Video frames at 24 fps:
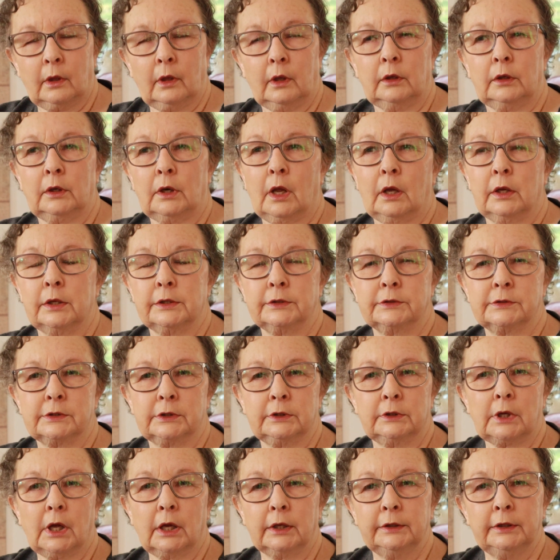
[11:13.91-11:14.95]
And I
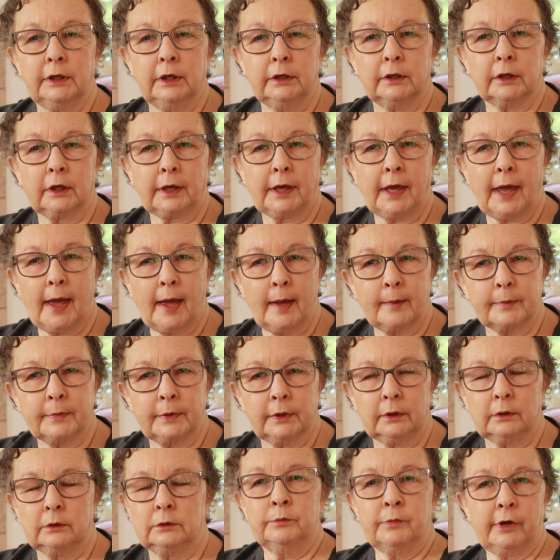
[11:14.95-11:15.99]
said, I need a
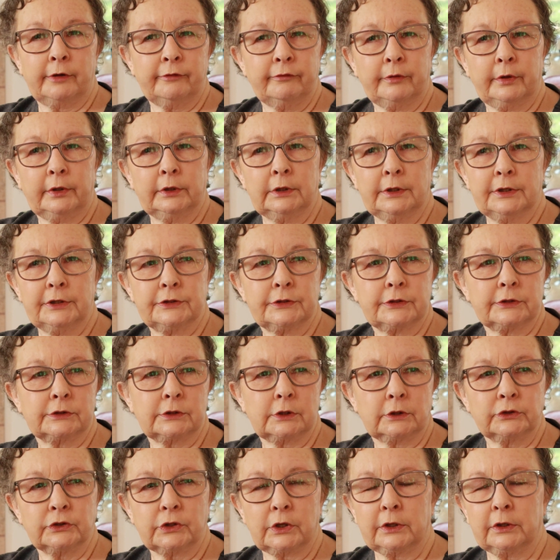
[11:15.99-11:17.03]
cabinet. My friend Lisa
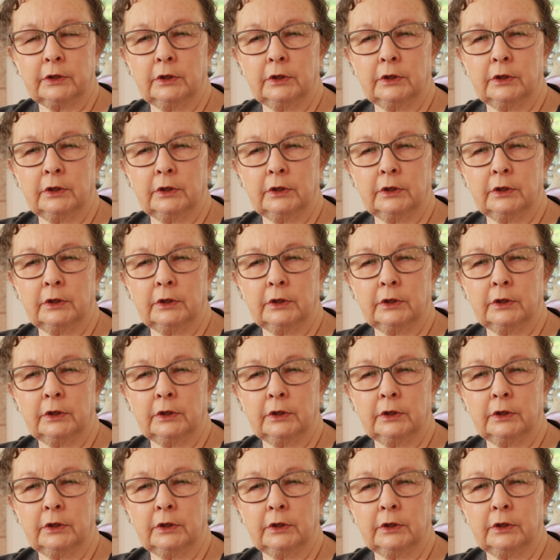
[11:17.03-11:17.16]
said,